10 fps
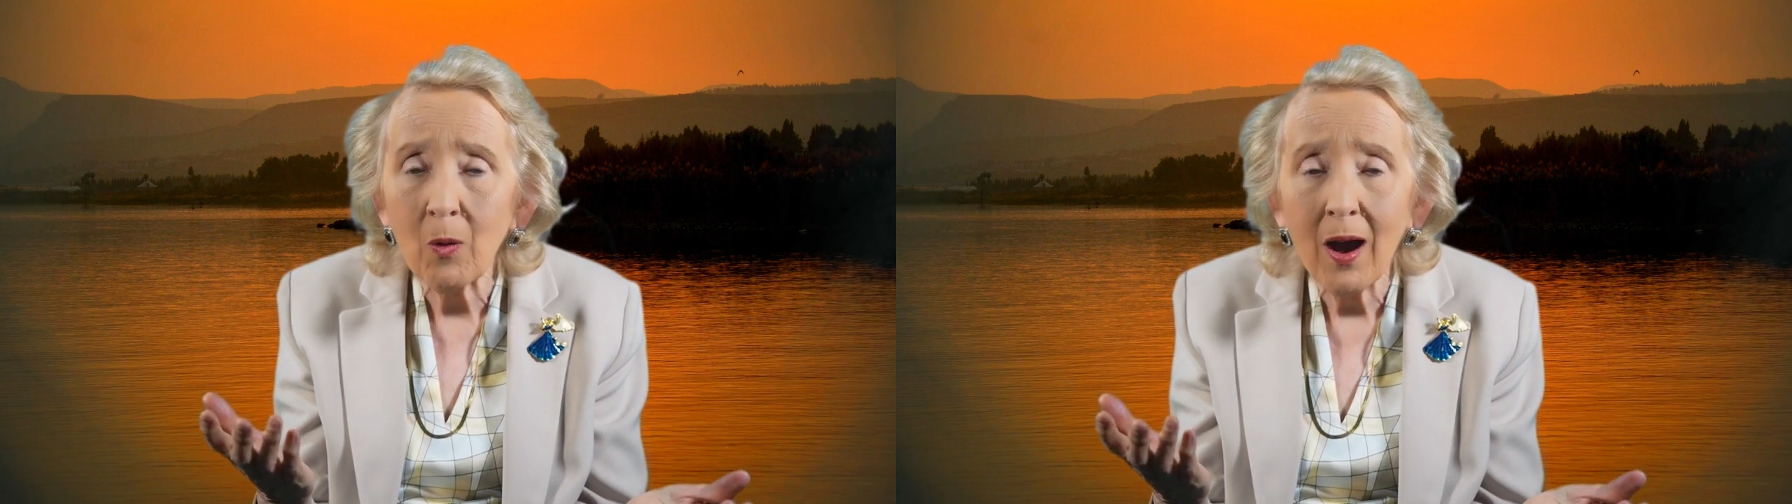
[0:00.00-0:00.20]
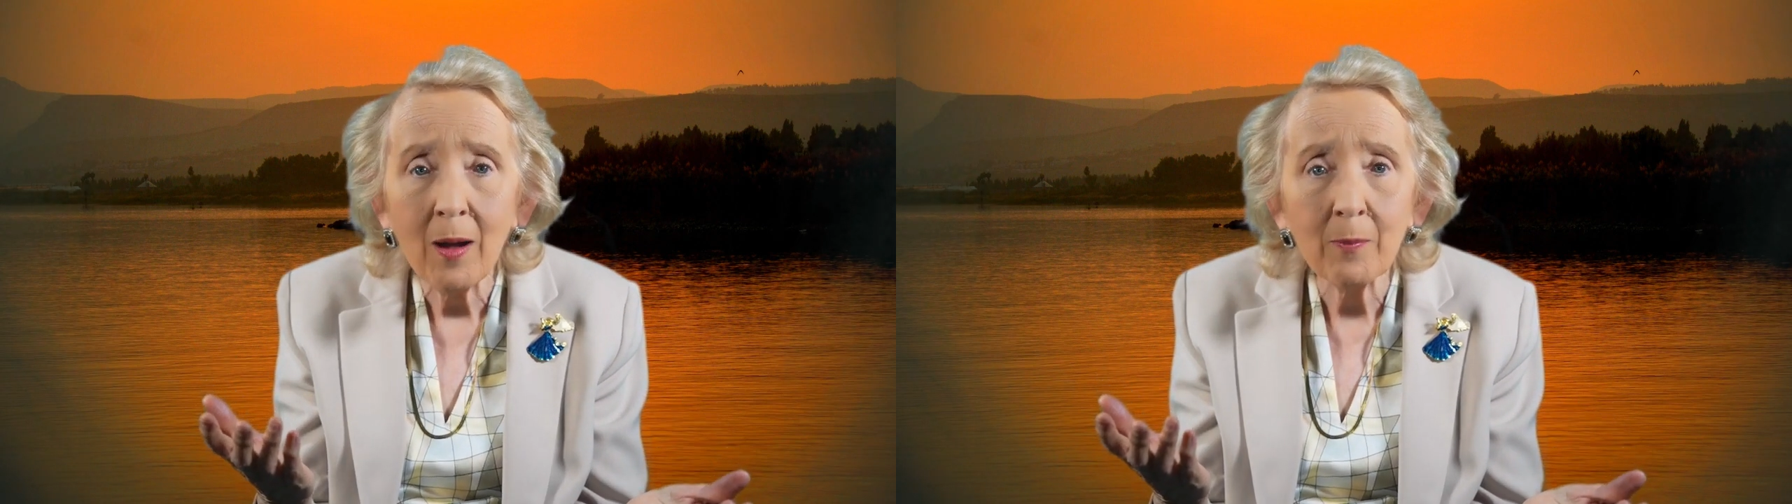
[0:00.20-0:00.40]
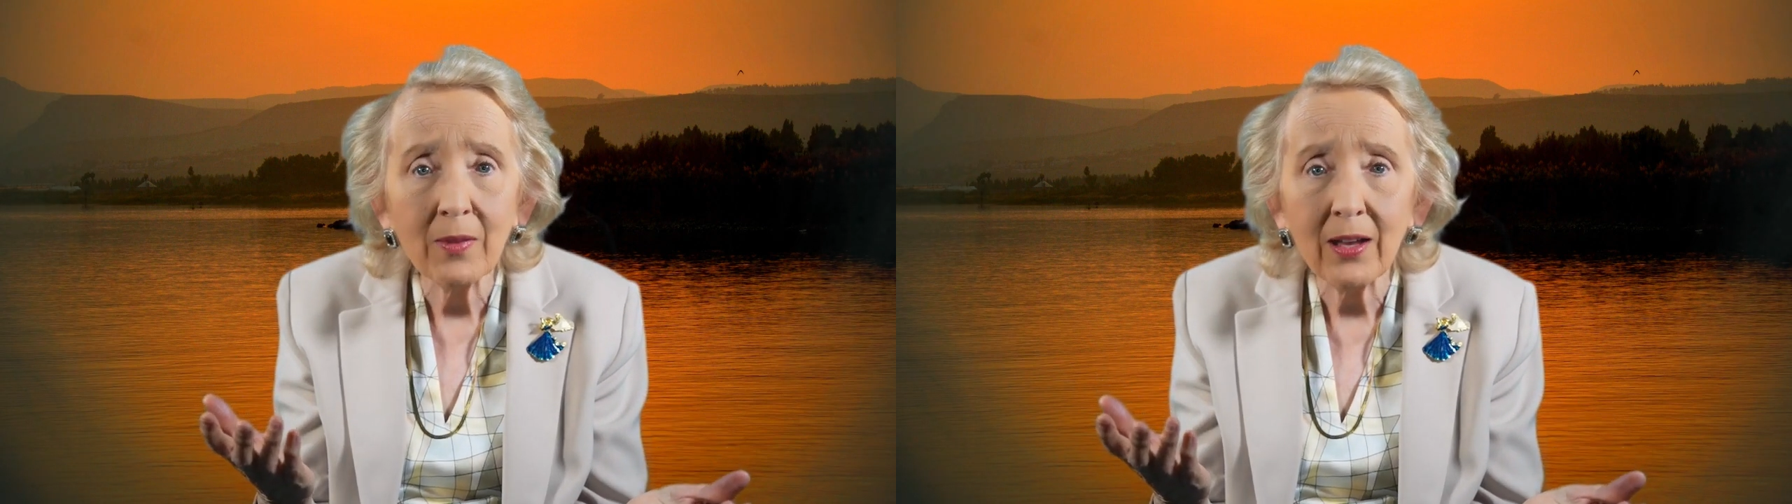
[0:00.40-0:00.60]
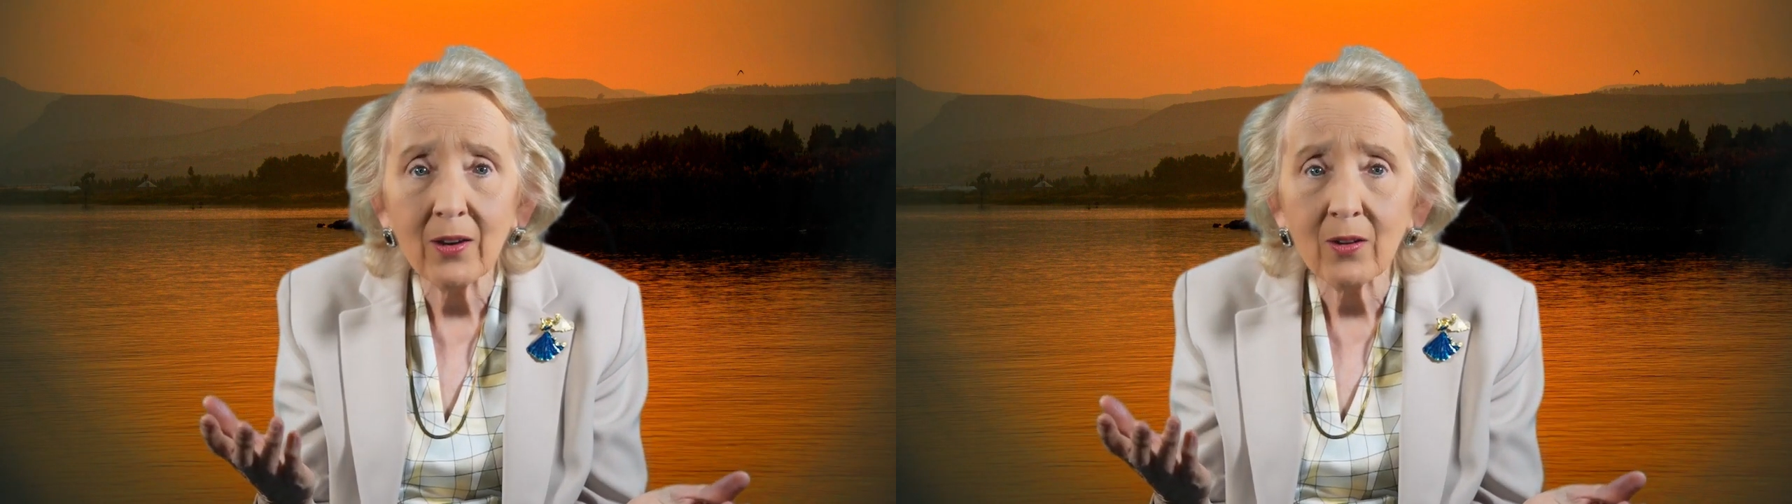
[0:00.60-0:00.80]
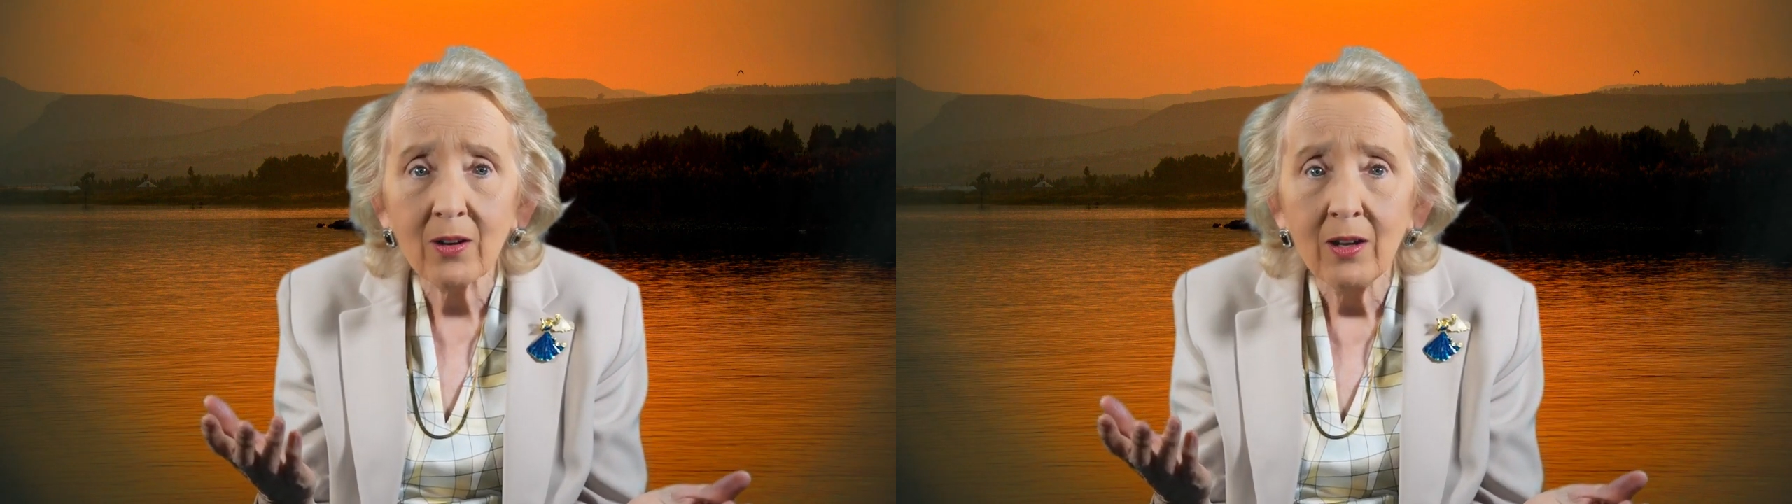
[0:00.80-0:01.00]
why I'm
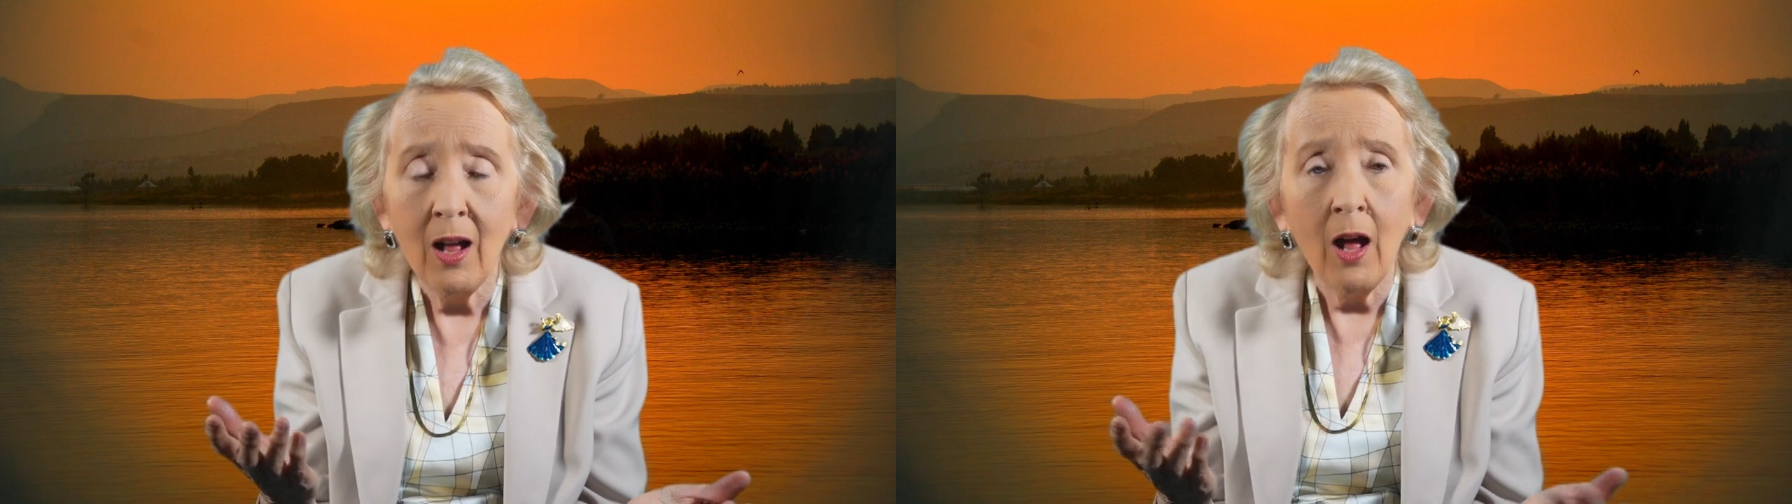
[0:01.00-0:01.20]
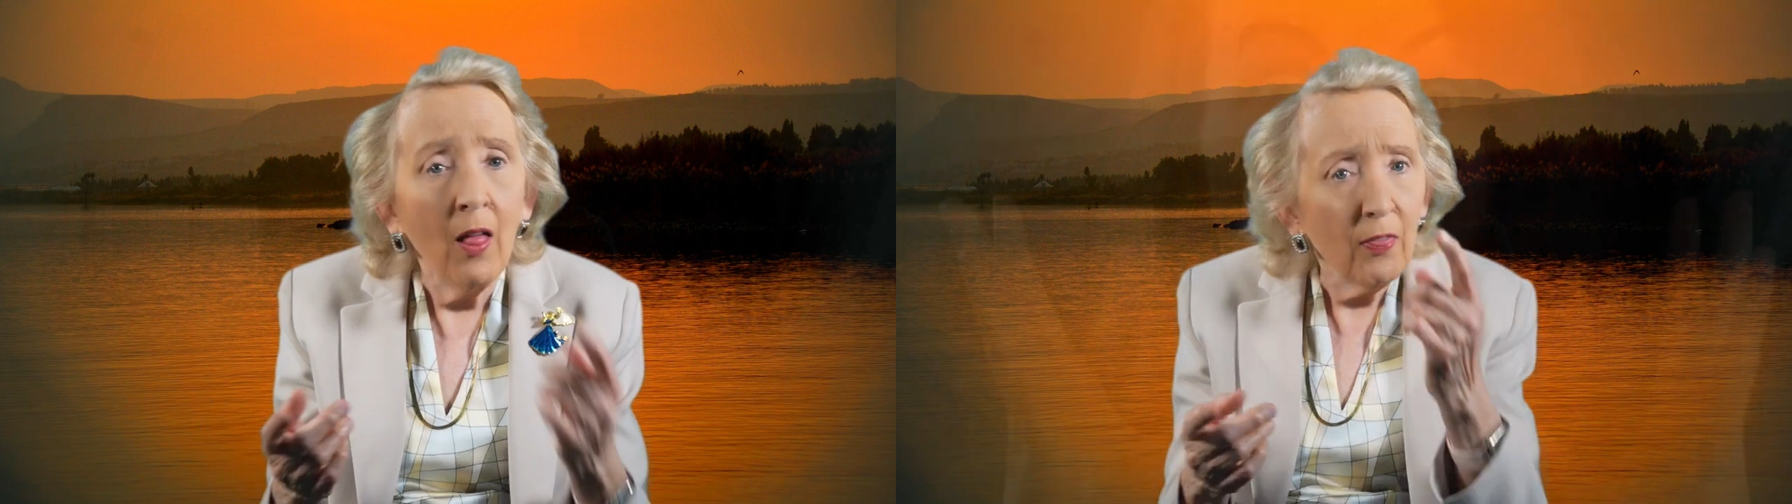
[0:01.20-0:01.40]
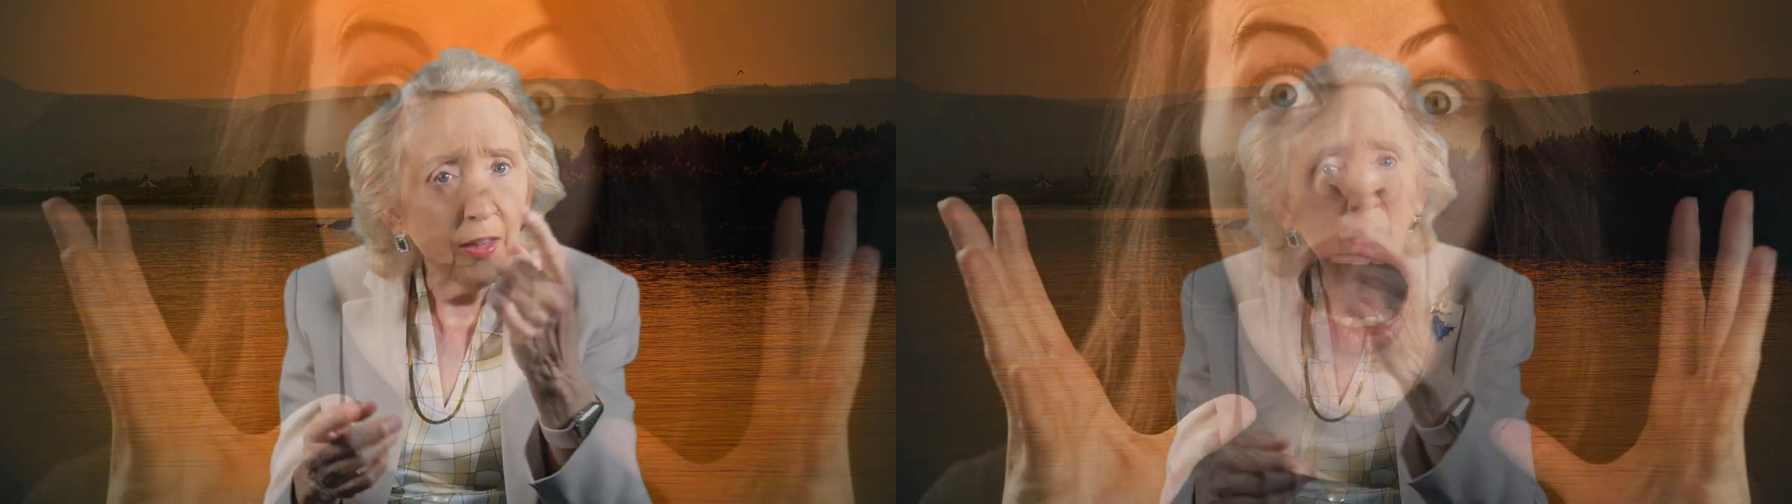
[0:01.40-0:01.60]
there. The